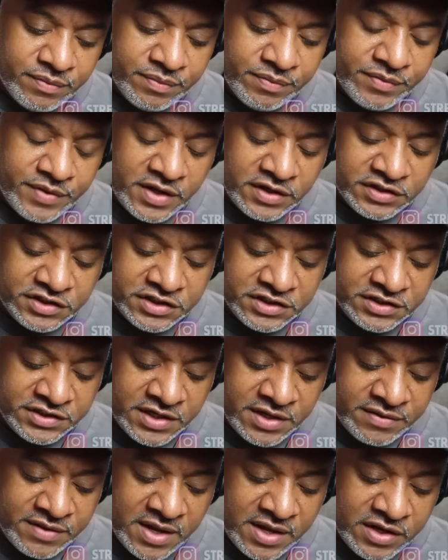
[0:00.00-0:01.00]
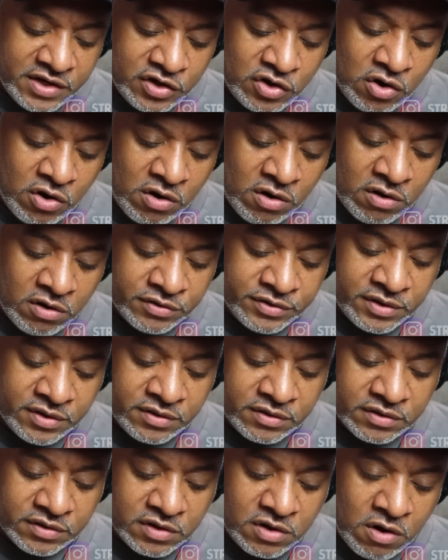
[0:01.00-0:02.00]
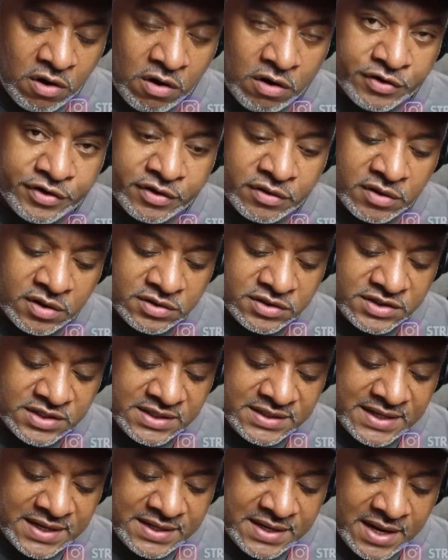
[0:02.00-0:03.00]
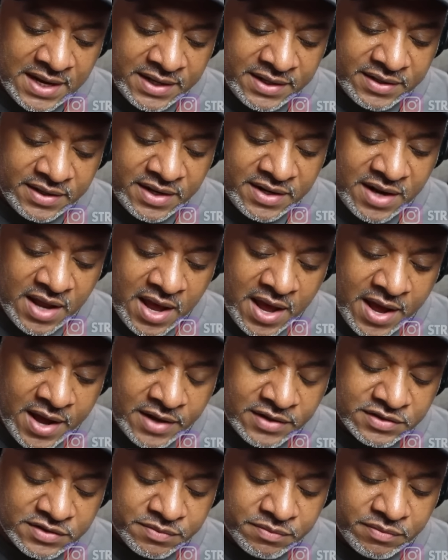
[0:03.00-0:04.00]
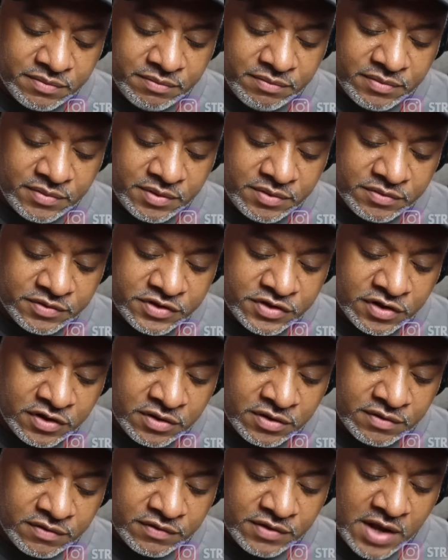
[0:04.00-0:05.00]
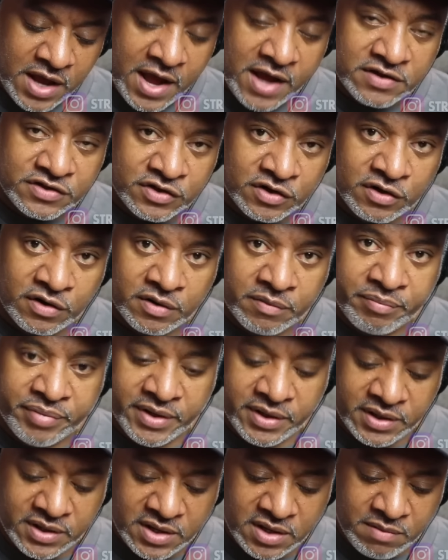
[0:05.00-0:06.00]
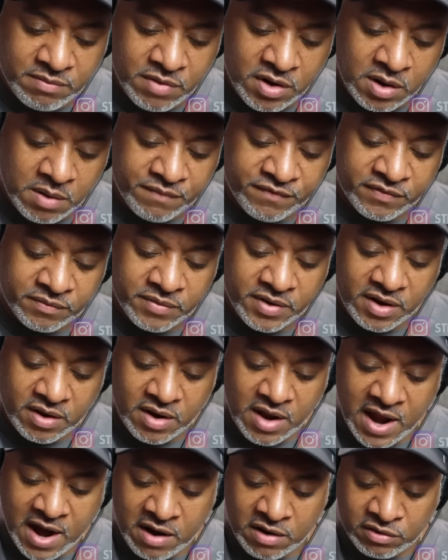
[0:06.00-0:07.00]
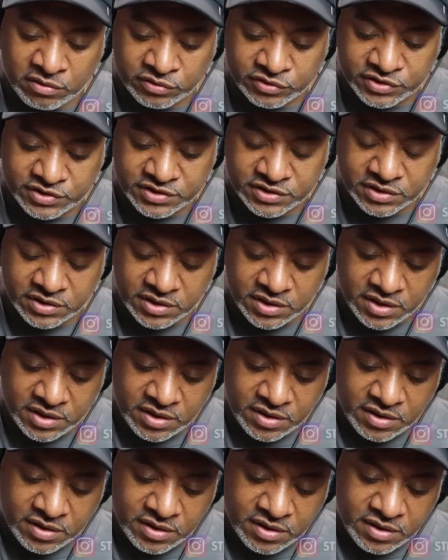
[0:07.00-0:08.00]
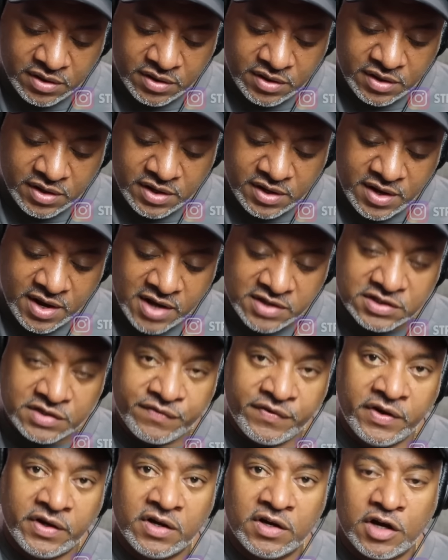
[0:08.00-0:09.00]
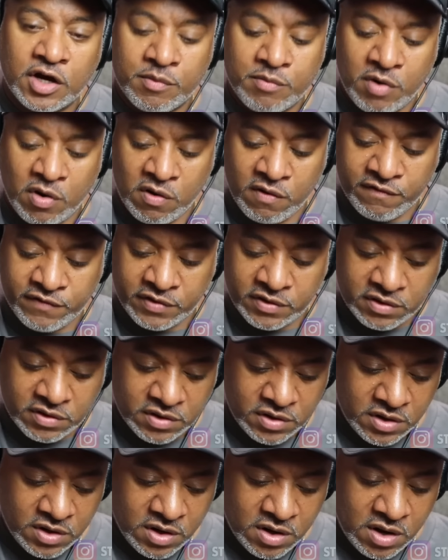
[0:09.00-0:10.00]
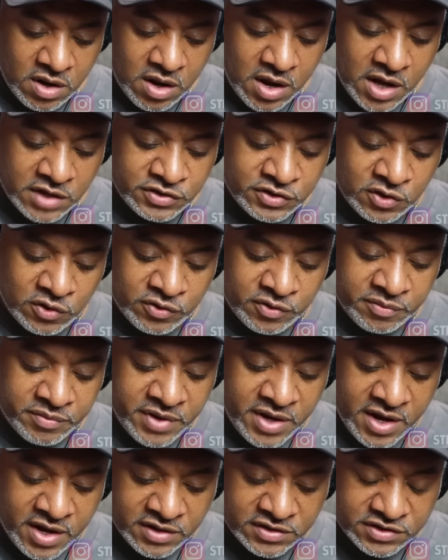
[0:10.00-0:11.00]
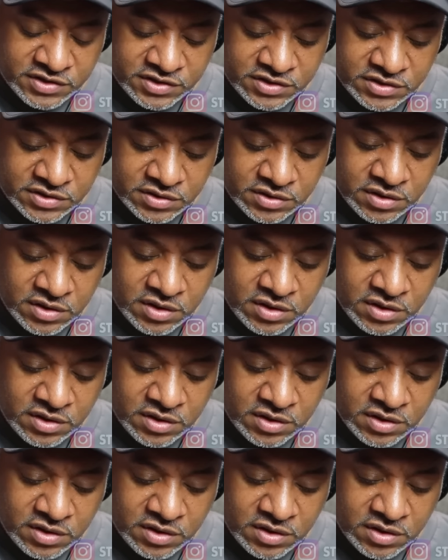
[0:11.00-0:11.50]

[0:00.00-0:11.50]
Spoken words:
Then she said that he called her on Sunday night and asked her to pick him up from Harold's. He asked if he can come over. I told him yes.